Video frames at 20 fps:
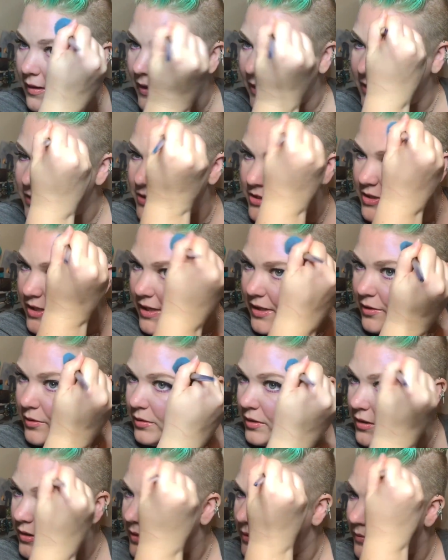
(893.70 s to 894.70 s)

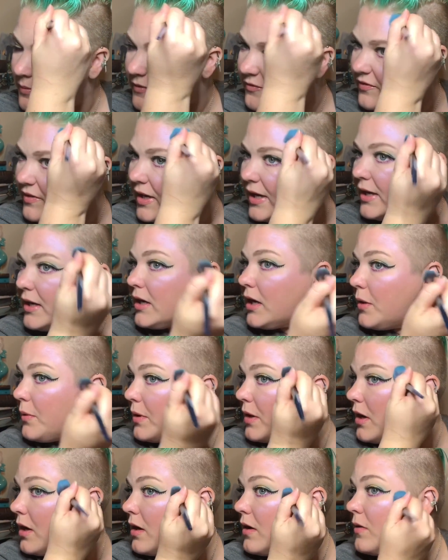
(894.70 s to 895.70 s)
eyeshadow look we've got
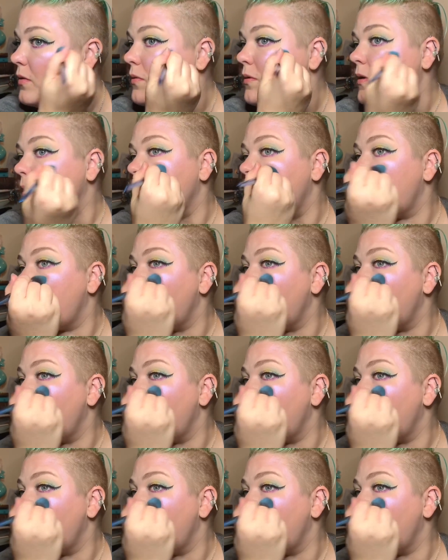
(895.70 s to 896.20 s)
going on.